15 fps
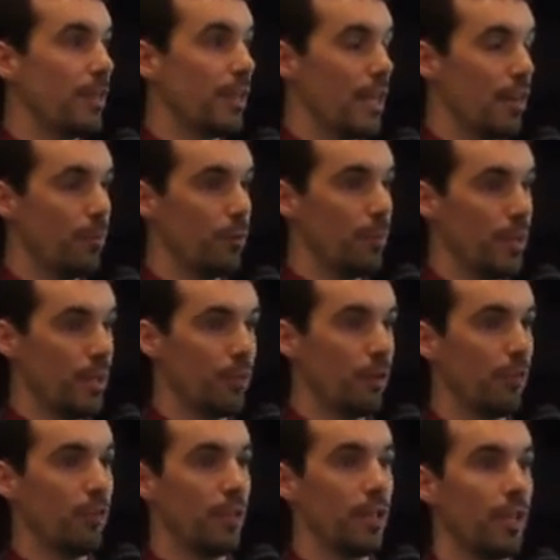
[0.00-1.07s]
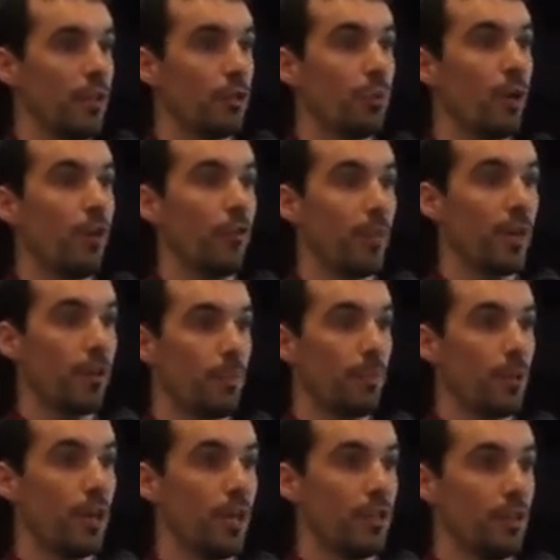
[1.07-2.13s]
and that would be roughly a 12-month
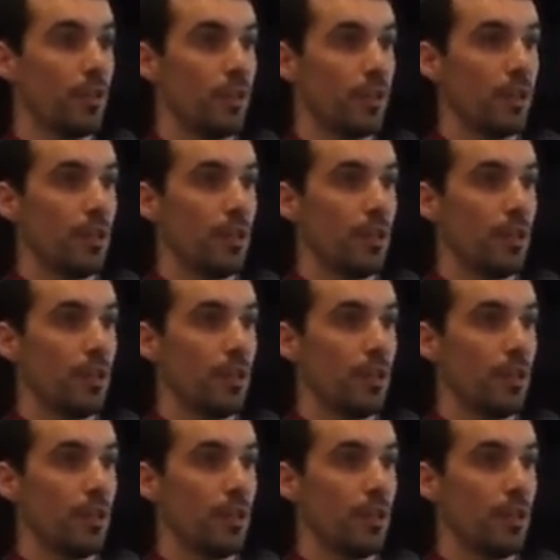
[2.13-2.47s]
project.